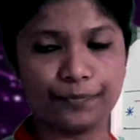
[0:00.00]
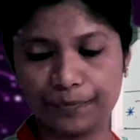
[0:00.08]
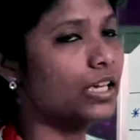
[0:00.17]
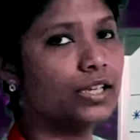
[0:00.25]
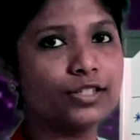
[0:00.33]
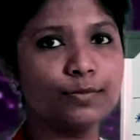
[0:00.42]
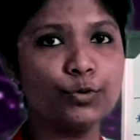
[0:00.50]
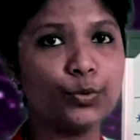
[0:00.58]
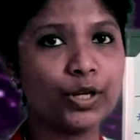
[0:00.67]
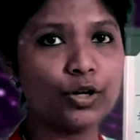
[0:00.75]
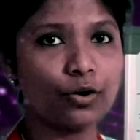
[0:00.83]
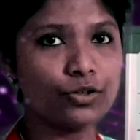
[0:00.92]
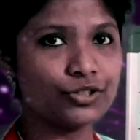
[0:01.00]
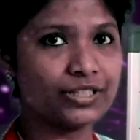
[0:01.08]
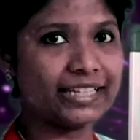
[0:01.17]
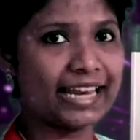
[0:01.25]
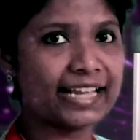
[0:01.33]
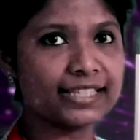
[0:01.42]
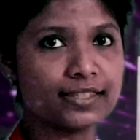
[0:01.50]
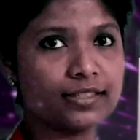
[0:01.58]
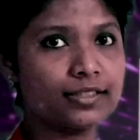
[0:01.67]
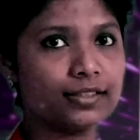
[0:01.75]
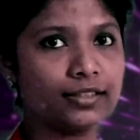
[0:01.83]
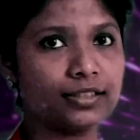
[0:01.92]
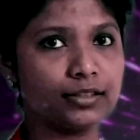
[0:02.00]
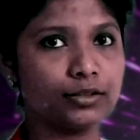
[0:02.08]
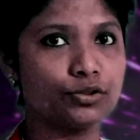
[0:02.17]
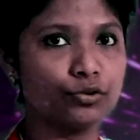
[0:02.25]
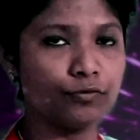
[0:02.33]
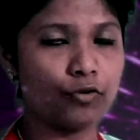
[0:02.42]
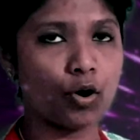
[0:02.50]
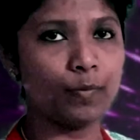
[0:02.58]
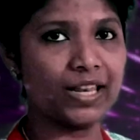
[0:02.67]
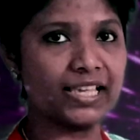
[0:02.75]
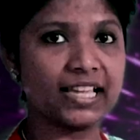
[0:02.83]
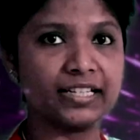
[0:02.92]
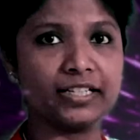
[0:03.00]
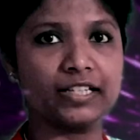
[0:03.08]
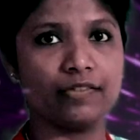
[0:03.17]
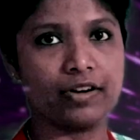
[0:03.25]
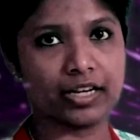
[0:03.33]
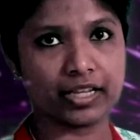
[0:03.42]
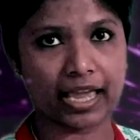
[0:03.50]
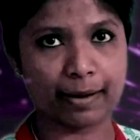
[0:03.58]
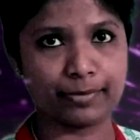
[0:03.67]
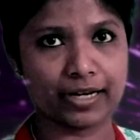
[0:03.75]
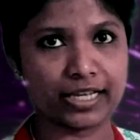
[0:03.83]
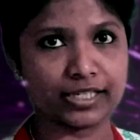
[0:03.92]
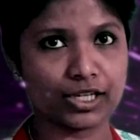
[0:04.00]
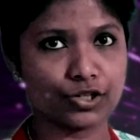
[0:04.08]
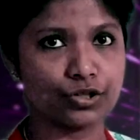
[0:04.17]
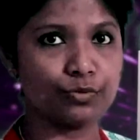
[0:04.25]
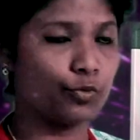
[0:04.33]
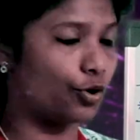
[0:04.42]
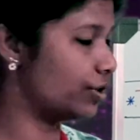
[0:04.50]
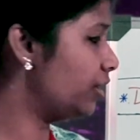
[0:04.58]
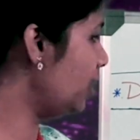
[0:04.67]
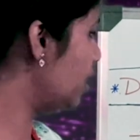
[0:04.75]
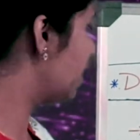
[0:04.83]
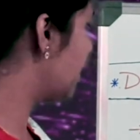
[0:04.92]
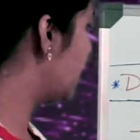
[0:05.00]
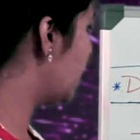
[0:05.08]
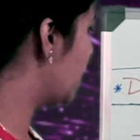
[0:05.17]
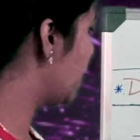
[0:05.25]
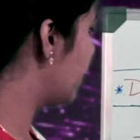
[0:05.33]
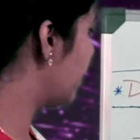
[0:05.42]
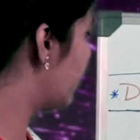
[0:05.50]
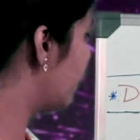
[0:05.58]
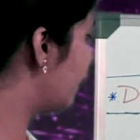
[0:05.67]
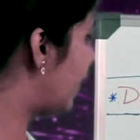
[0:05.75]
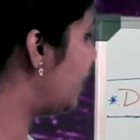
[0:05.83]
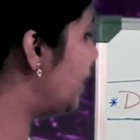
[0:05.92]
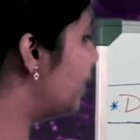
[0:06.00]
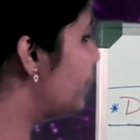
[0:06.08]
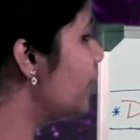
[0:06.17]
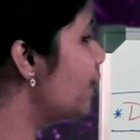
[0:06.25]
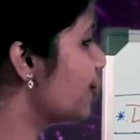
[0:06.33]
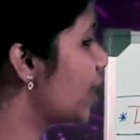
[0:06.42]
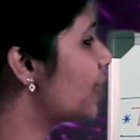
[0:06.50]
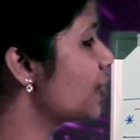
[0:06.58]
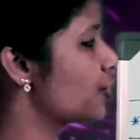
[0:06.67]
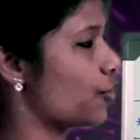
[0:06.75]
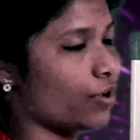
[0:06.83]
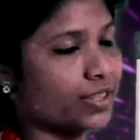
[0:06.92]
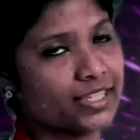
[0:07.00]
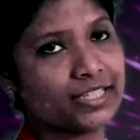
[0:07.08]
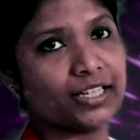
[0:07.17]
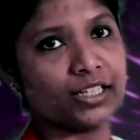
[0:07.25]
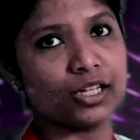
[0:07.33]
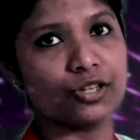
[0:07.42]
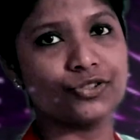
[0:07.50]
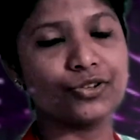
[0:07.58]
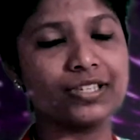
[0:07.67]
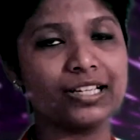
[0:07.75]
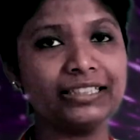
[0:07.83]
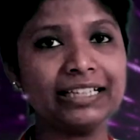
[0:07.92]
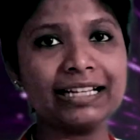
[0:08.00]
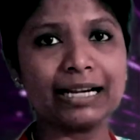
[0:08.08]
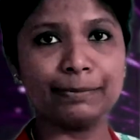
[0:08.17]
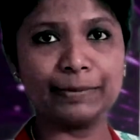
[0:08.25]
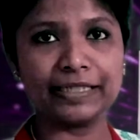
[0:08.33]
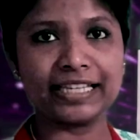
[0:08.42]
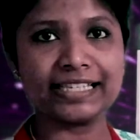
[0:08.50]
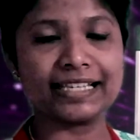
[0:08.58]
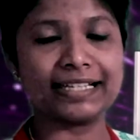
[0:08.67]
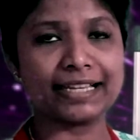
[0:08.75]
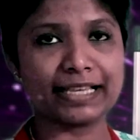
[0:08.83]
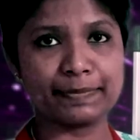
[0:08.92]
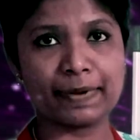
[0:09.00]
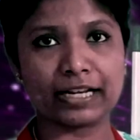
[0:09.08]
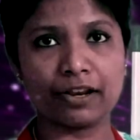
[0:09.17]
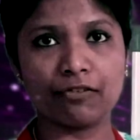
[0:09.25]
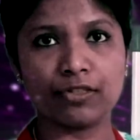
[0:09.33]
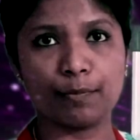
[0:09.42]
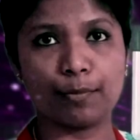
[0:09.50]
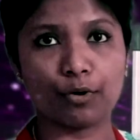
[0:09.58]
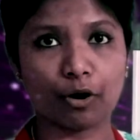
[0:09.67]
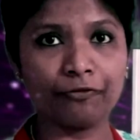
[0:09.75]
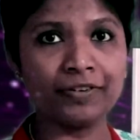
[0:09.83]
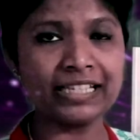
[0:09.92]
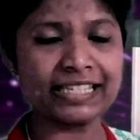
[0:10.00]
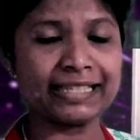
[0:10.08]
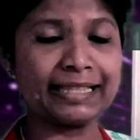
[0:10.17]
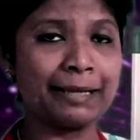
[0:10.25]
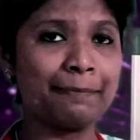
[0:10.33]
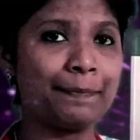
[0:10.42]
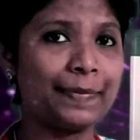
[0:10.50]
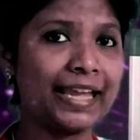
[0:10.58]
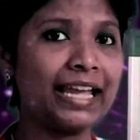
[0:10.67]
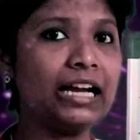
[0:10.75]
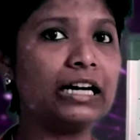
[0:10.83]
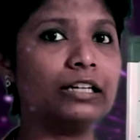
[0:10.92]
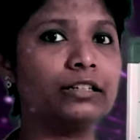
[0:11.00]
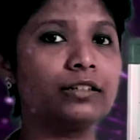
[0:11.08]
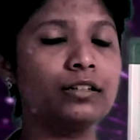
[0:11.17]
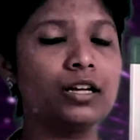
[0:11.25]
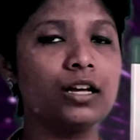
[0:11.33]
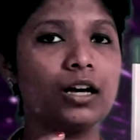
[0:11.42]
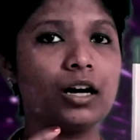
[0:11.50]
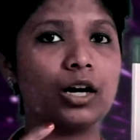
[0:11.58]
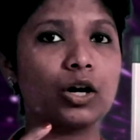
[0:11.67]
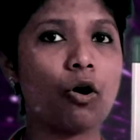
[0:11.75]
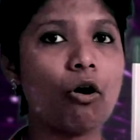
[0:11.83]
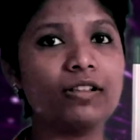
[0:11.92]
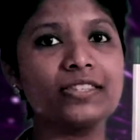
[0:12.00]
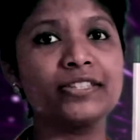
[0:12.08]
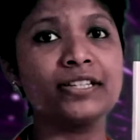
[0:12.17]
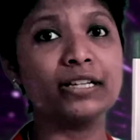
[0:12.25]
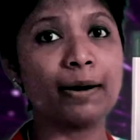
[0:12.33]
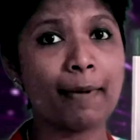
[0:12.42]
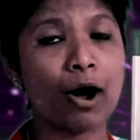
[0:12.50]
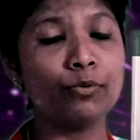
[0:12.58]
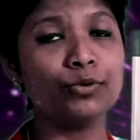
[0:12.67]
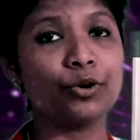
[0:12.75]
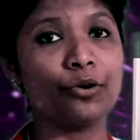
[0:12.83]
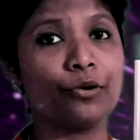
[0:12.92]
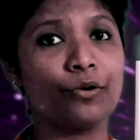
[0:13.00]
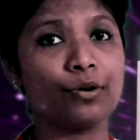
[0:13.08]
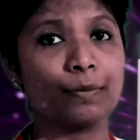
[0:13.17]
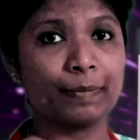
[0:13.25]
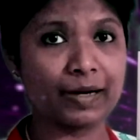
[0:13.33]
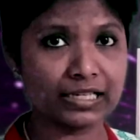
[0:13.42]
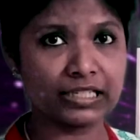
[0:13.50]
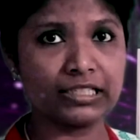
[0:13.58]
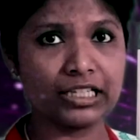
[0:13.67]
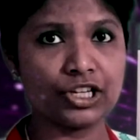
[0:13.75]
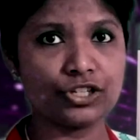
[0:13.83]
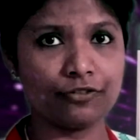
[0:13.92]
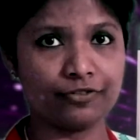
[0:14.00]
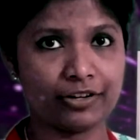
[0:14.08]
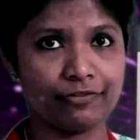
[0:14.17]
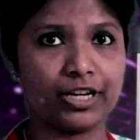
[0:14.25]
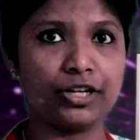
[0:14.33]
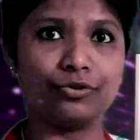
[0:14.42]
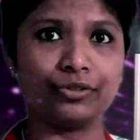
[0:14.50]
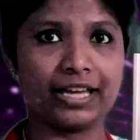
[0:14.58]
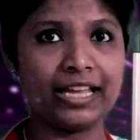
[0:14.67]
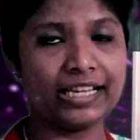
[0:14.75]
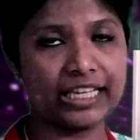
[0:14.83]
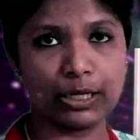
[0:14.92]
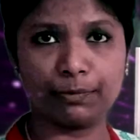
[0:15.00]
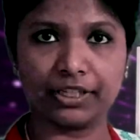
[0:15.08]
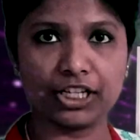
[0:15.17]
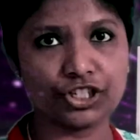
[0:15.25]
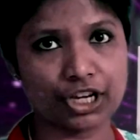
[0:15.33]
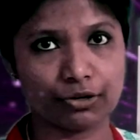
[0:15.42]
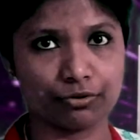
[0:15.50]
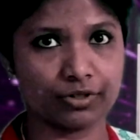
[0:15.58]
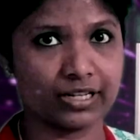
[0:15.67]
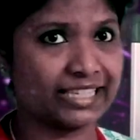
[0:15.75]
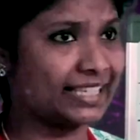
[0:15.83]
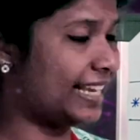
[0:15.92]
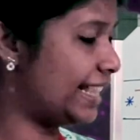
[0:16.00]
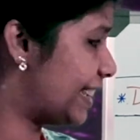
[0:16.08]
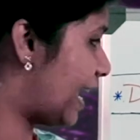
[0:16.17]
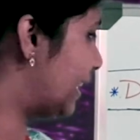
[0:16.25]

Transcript: So moving on to the next two formulas under dividend capitalization model. When dividend rate is constant, so certain companies, irrespective of the profits, they pay a constant amount or percentage of dividend to their equity shareholders. In that